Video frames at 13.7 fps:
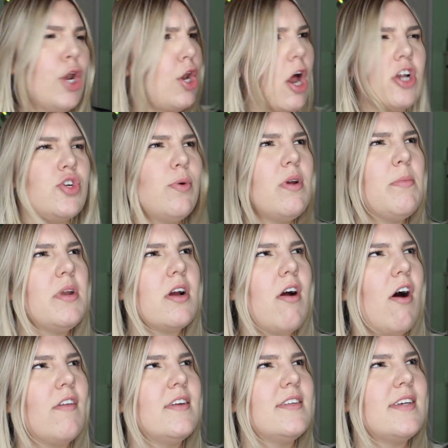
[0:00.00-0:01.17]
Not sure what I'm gonna
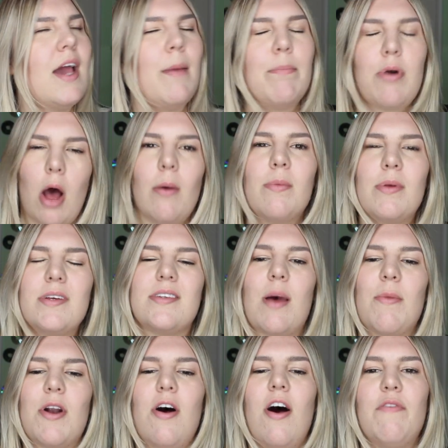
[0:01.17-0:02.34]
call this yet, probably
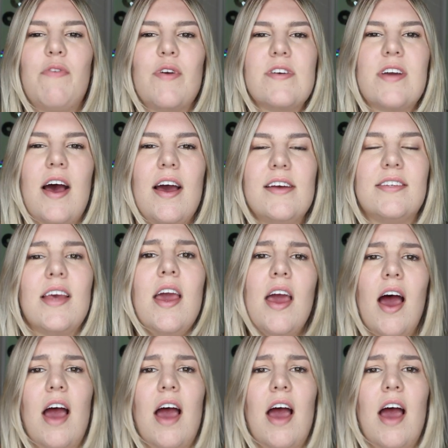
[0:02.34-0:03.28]
summer haul for you guys.